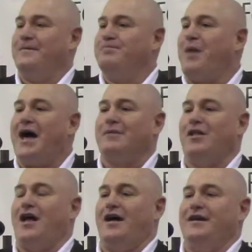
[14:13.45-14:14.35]
bottom
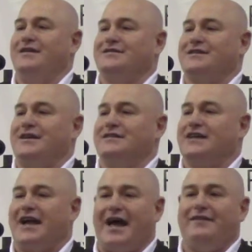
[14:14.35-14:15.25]
line is
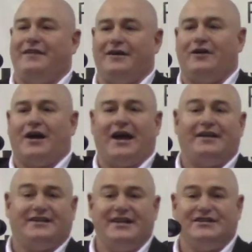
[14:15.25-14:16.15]
I got there. I
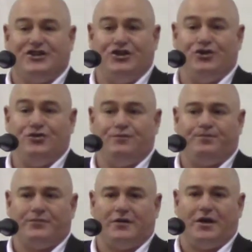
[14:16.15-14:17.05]
got to
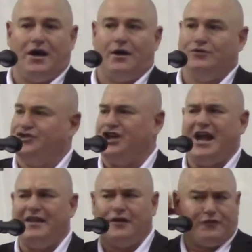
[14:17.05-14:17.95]
TCU. With
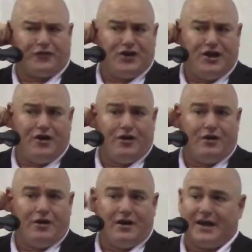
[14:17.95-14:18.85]
GA there for a
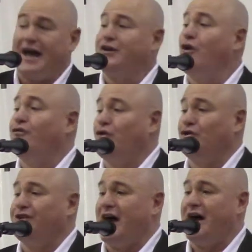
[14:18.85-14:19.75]
year. Got to go
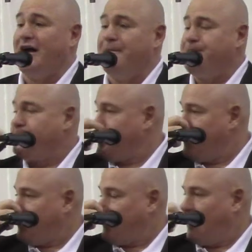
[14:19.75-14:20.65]
full time.
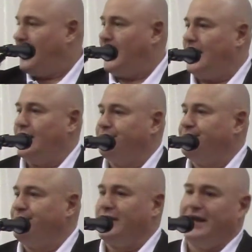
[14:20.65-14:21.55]

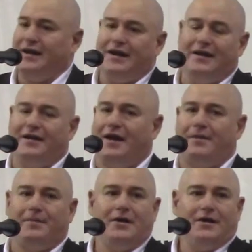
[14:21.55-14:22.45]
Ended
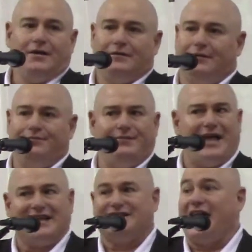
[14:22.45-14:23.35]
up,
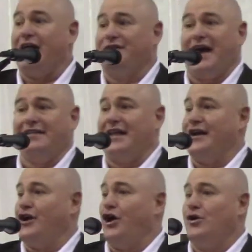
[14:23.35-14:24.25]
that staff got
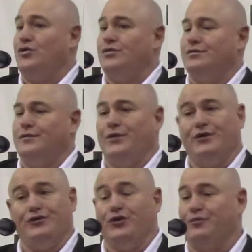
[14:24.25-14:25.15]
let go. We
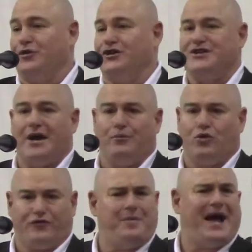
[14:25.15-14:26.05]
were doing a pretty good
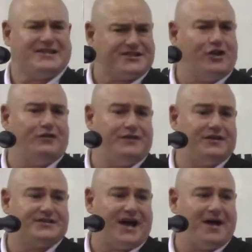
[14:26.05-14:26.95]
job working for Pat Sullivan
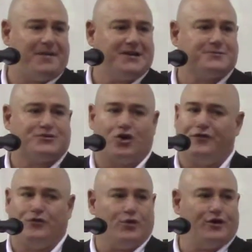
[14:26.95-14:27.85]
at the time, Heisman
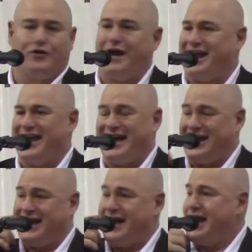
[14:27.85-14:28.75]
Trophy winner, great
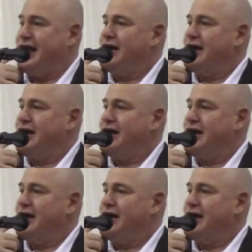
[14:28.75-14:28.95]
guy.